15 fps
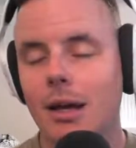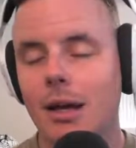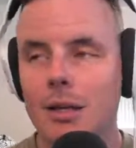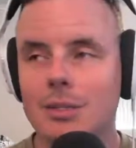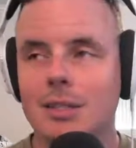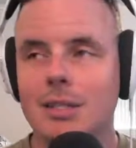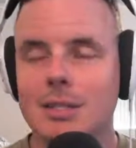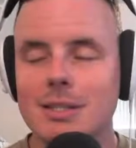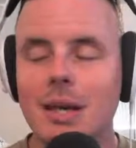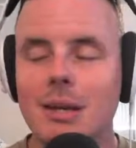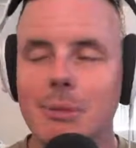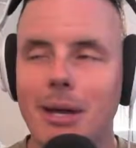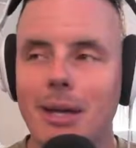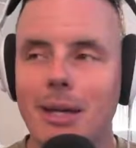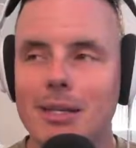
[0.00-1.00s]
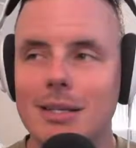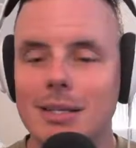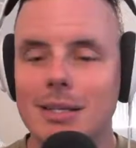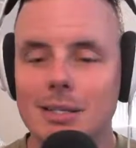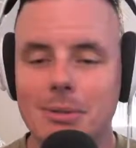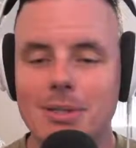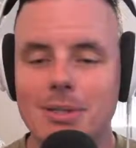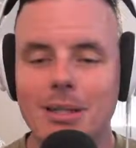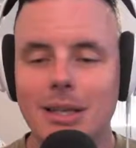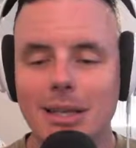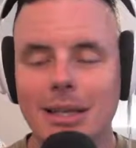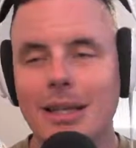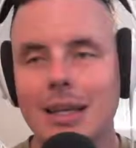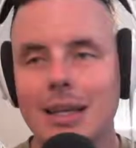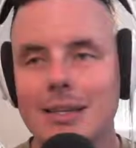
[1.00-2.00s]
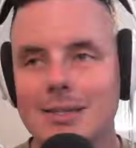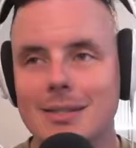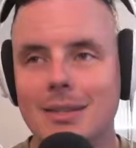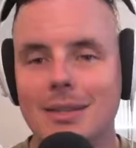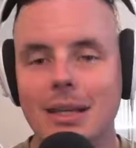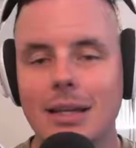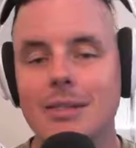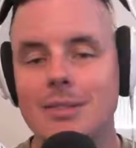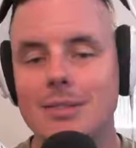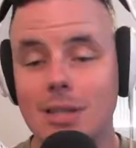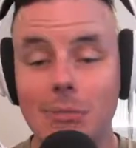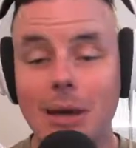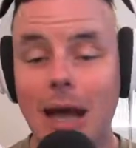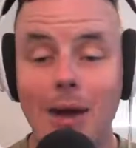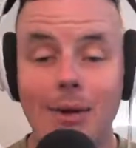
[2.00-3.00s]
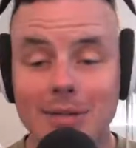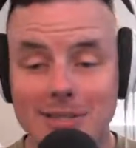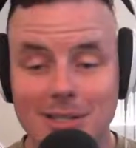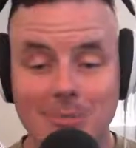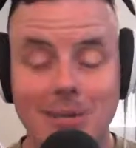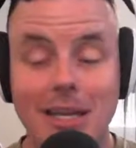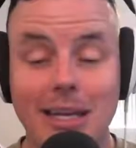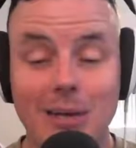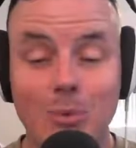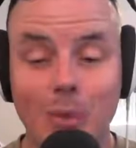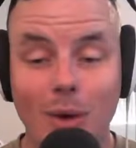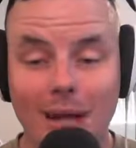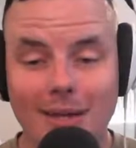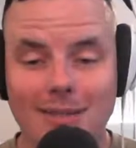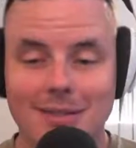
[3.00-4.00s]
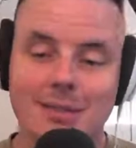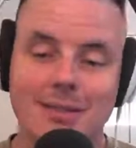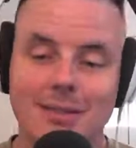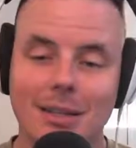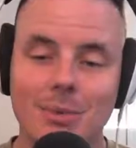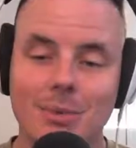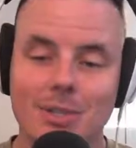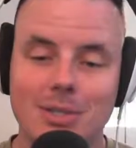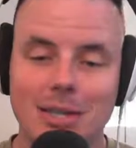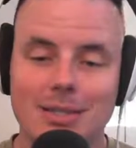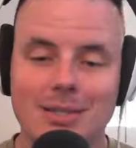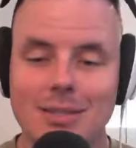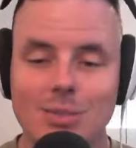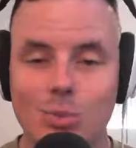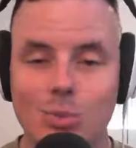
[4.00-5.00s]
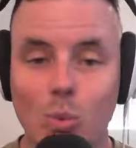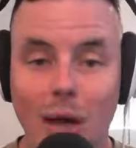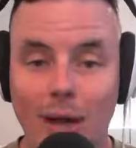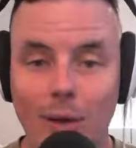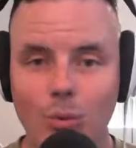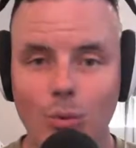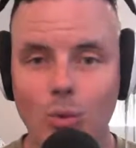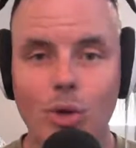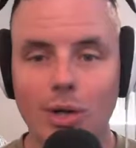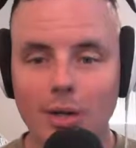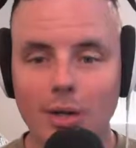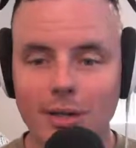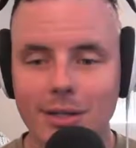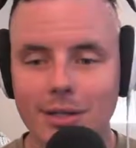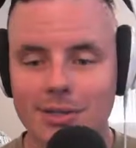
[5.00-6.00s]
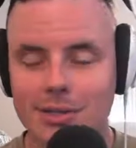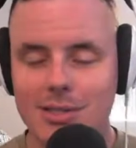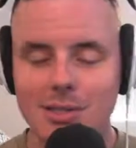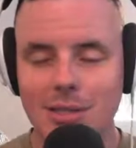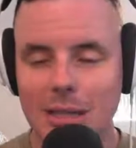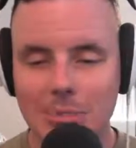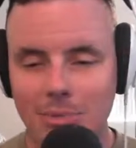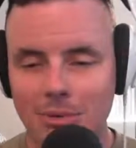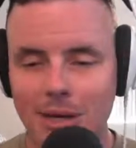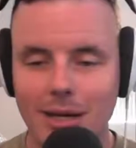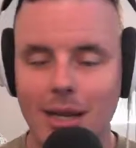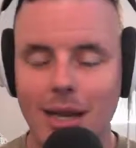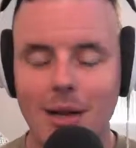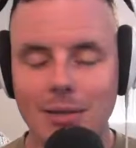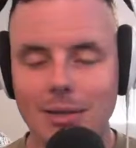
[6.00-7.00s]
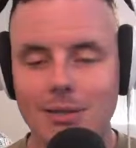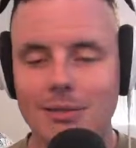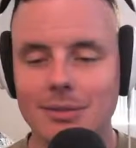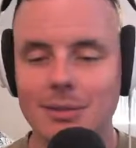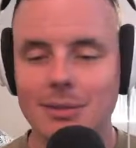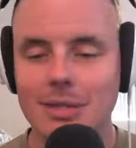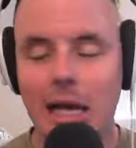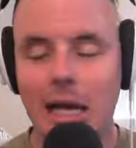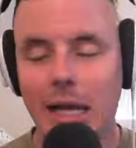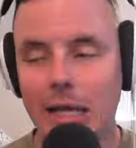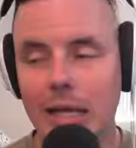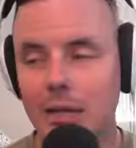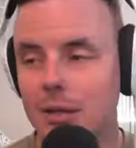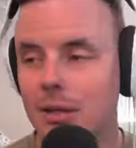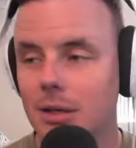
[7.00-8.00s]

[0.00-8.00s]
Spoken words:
Like, that's not a bad idea, especially like in case it somehow ends up getting wet, in which case it's just wet wood and you'll just slip right down it and die.